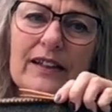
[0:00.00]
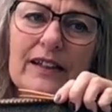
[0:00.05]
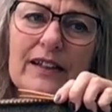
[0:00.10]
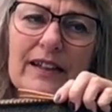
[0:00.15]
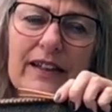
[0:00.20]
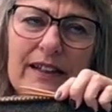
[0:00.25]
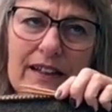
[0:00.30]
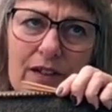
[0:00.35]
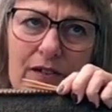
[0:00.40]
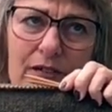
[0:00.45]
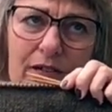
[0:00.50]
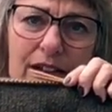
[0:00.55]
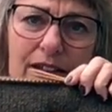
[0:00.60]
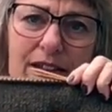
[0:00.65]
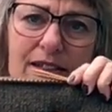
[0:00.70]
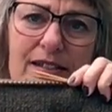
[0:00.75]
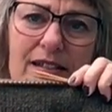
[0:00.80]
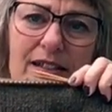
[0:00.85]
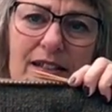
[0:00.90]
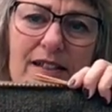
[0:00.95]

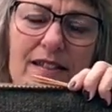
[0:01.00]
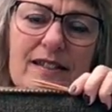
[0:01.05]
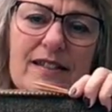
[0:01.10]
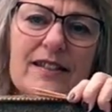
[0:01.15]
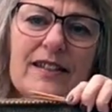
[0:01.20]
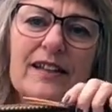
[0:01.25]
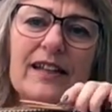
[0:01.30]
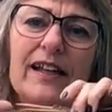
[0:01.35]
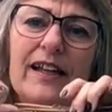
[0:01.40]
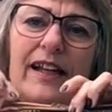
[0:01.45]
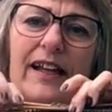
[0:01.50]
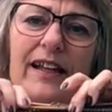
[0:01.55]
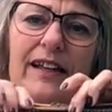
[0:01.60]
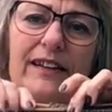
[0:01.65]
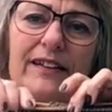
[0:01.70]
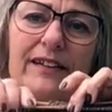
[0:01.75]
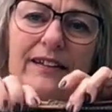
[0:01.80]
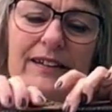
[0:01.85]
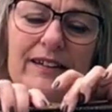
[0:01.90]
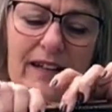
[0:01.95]
increases,
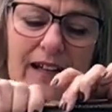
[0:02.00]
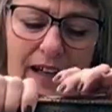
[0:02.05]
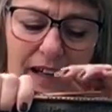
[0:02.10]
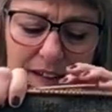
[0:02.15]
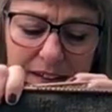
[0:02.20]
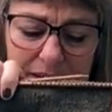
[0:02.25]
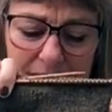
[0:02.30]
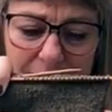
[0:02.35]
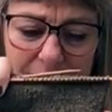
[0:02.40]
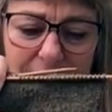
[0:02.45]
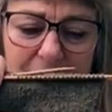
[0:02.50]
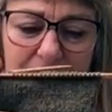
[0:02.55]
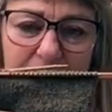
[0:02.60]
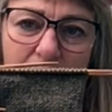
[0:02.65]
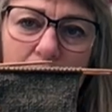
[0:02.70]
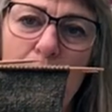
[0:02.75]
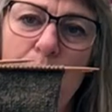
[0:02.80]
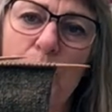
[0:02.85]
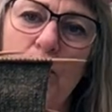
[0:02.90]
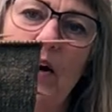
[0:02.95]
and I knitted
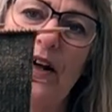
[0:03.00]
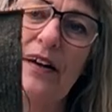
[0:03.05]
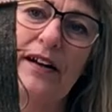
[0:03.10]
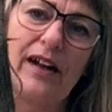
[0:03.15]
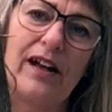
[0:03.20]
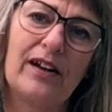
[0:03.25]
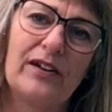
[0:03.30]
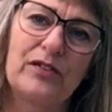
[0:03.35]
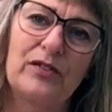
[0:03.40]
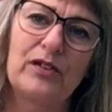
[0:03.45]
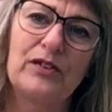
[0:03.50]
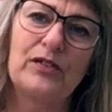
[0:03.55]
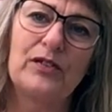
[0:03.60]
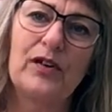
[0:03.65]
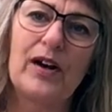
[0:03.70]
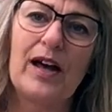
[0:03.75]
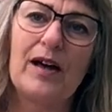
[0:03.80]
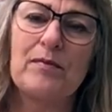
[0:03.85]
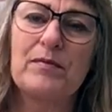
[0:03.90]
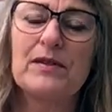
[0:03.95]
up 100
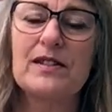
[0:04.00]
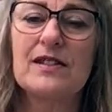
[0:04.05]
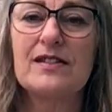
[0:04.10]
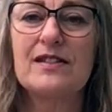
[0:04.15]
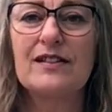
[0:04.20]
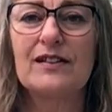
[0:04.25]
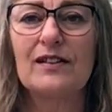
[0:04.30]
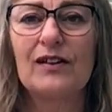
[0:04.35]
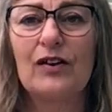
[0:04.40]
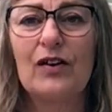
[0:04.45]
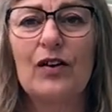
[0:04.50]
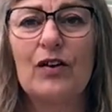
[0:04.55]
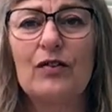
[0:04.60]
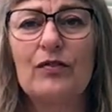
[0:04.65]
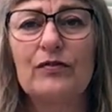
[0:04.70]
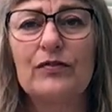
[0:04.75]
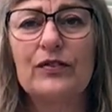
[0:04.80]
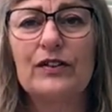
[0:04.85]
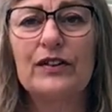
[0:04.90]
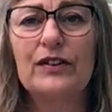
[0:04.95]
grams
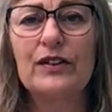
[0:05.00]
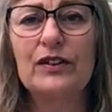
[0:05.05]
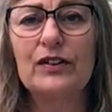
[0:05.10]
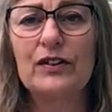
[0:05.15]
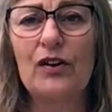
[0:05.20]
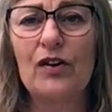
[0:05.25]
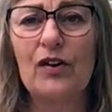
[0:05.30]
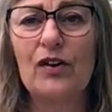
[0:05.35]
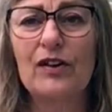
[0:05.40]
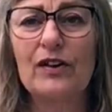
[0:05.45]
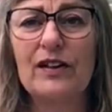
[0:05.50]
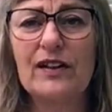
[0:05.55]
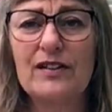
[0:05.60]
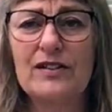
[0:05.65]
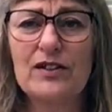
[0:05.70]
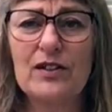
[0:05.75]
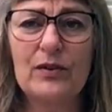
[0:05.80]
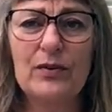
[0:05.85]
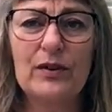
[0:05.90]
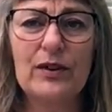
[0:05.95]
of the yarn.
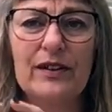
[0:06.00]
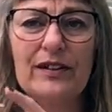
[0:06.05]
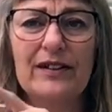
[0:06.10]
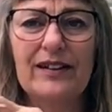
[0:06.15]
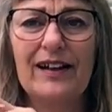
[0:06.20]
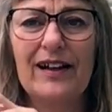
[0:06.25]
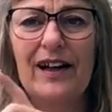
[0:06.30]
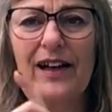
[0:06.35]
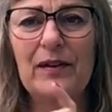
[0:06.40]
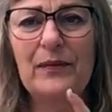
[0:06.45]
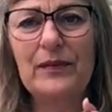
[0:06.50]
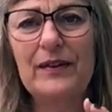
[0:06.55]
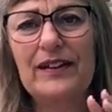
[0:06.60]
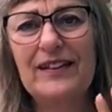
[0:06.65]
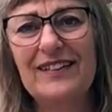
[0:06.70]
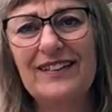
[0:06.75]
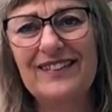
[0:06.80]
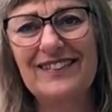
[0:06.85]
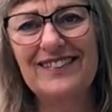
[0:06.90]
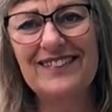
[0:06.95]
So I
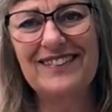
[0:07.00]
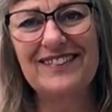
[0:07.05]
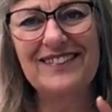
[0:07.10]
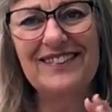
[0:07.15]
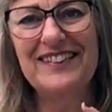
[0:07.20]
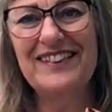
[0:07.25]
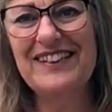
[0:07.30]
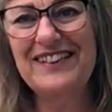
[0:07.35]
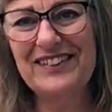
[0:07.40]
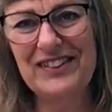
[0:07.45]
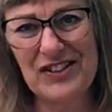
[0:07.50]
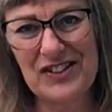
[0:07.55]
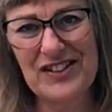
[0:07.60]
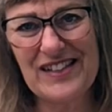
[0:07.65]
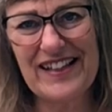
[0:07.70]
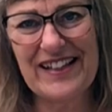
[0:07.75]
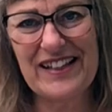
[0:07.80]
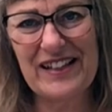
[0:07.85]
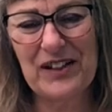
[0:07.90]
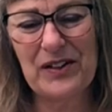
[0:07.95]
will knit the
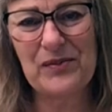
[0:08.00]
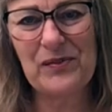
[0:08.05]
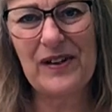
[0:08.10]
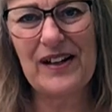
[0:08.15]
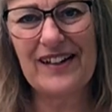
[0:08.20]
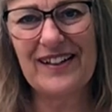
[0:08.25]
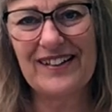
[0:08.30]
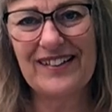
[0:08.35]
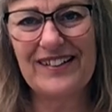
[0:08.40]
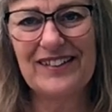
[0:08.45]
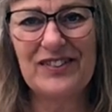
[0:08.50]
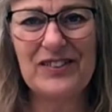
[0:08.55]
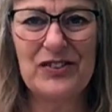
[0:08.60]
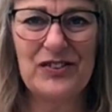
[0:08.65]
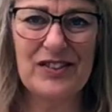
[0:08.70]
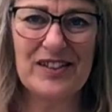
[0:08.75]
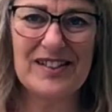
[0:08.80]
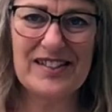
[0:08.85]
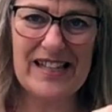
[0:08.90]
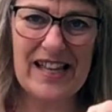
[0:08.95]
second one to
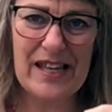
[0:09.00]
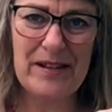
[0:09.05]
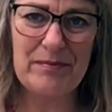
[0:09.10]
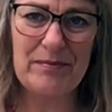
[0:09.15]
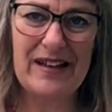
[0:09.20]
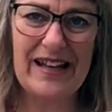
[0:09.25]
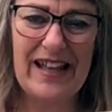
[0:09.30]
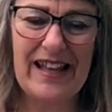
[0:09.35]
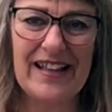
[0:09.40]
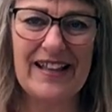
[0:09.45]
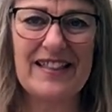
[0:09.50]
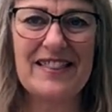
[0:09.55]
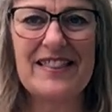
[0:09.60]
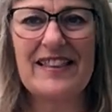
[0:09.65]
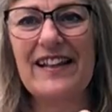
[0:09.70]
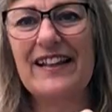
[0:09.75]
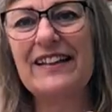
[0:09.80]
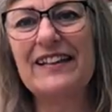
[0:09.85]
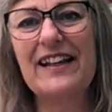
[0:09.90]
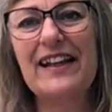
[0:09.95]
the same length,
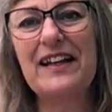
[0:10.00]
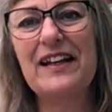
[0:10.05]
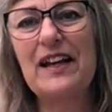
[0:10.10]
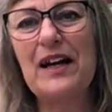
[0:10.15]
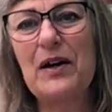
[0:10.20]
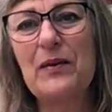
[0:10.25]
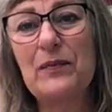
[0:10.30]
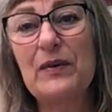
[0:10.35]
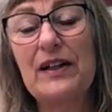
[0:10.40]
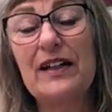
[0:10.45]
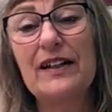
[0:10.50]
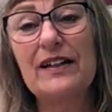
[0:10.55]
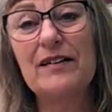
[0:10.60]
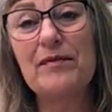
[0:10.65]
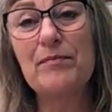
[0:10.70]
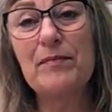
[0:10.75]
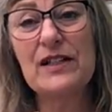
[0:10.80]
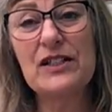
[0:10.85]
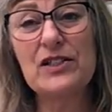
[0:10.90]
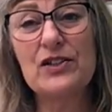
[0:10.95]
and then I will
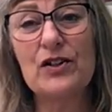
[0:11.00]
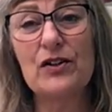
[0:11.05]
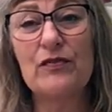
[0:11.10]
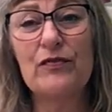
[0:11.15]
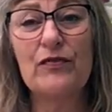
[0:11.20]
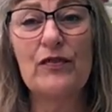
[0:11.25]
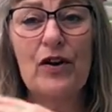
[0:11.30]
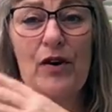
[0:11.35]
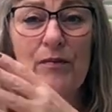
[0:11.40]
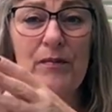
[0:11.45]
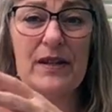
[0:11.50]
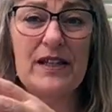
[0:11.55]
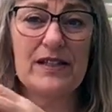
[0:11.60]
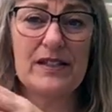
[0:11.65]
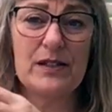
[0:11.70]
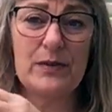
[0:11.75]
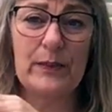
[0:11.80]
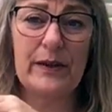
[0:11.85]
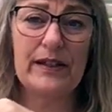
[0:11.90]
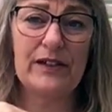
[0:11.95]
measure from
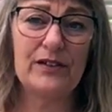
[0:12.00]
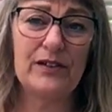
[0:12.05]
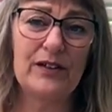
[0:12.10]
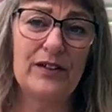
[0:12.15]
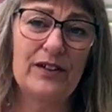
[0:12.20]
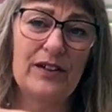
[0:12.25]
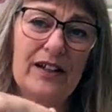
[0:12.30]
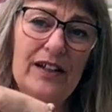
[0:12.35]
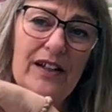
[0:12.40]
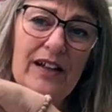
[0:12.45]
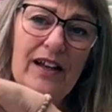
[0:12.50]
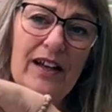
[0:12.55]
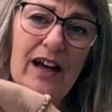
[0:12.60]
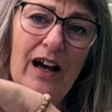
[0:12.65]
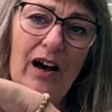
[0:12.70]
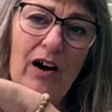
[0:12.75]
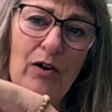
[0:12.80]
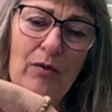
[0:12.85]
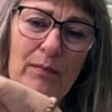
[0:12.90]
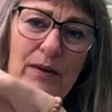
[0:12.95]
his sweater
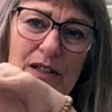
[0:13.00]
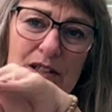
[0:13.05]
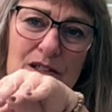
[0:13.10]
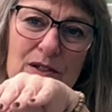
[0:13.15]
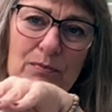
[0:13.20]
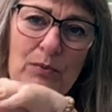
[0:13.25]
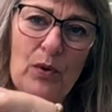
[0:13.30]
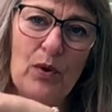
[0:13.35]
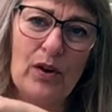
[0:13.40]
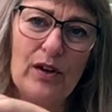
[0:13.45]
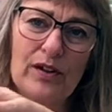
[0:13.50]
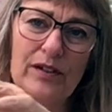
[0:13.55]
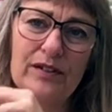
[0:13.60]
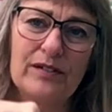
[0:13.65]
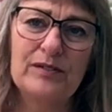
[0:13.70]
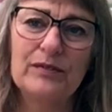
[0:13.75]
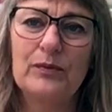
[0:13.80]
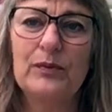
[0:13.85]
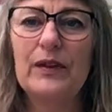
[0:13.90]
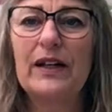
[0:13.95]
how much more
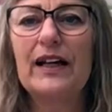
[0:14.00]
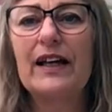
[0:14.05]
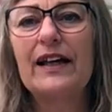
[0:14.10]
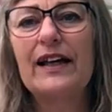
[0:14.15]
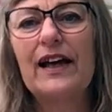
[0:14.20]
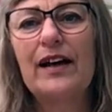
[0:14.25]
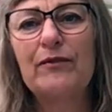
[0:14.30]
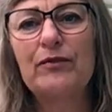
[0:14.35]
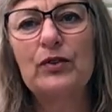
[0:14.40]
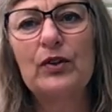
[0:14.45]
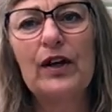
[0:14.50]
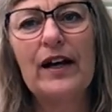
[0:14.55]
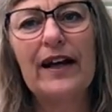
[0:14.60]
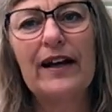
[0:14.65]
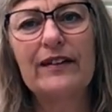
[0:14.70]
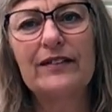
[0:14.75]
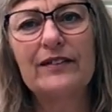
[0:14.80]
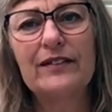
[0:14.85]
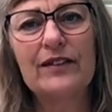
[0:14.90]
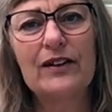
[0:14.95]
will I have to
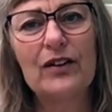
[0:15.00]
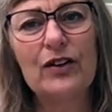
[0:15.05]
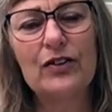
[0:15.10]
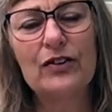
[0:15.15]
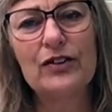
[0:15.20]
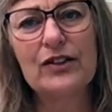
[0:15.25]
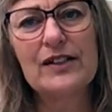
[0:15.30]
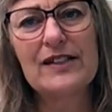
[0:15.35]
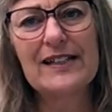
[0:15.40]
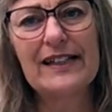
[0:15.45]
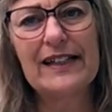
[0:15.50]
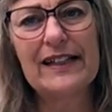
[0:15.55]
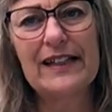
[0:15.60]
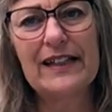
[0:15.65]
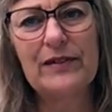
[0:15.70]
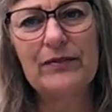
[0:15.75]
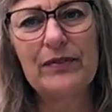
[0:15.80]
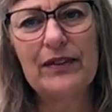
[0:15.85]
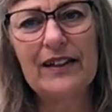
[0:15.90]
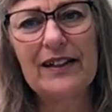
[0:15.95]
add on the
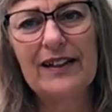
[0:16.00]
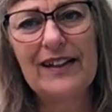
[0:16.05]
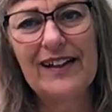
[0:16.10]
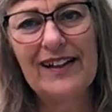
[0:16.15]
sleeve.